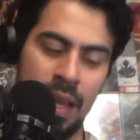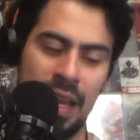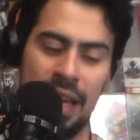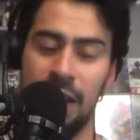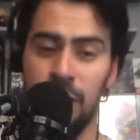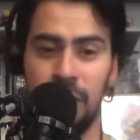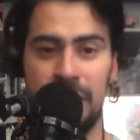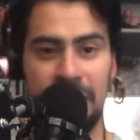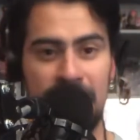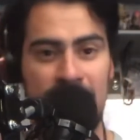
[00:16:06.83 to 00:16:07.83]
And I don't
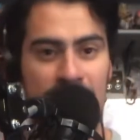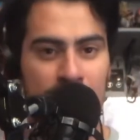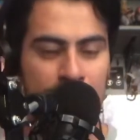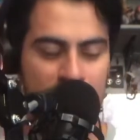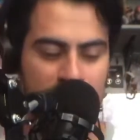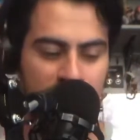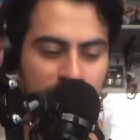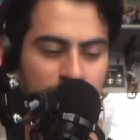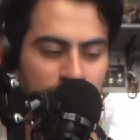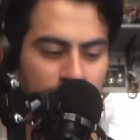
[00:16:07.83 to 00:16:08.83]
even think I mentioned this
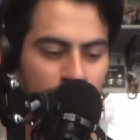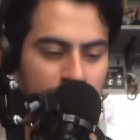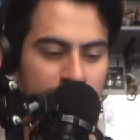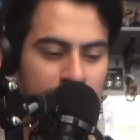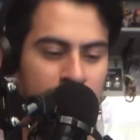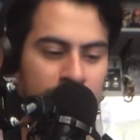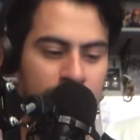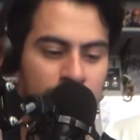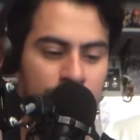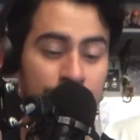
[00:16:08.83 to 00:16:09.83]
before, but
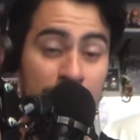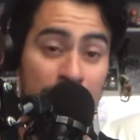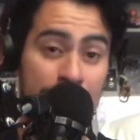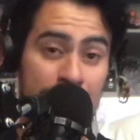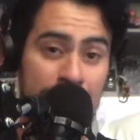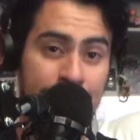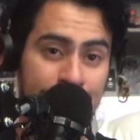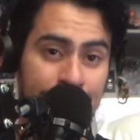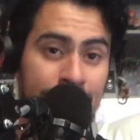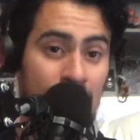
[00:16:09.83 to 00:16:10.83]
Jamie,
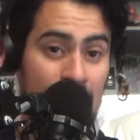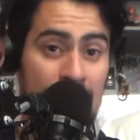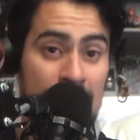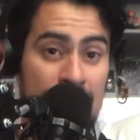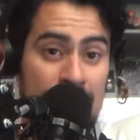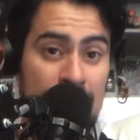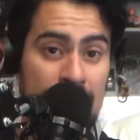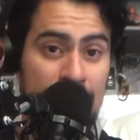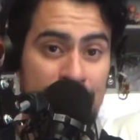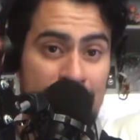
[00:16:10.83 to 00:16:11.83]

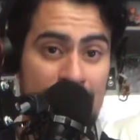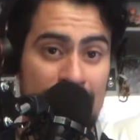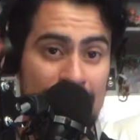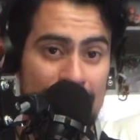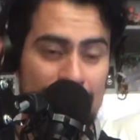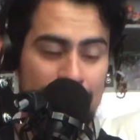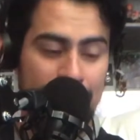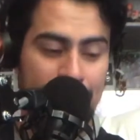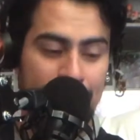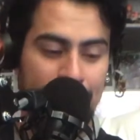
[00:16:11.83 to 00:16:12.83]
she dies.
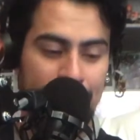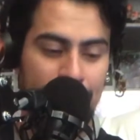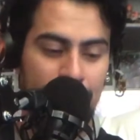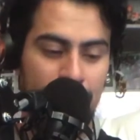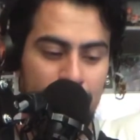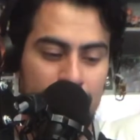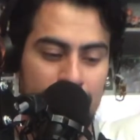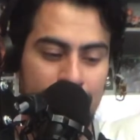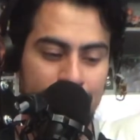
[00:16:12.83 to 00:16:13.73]
Yeah,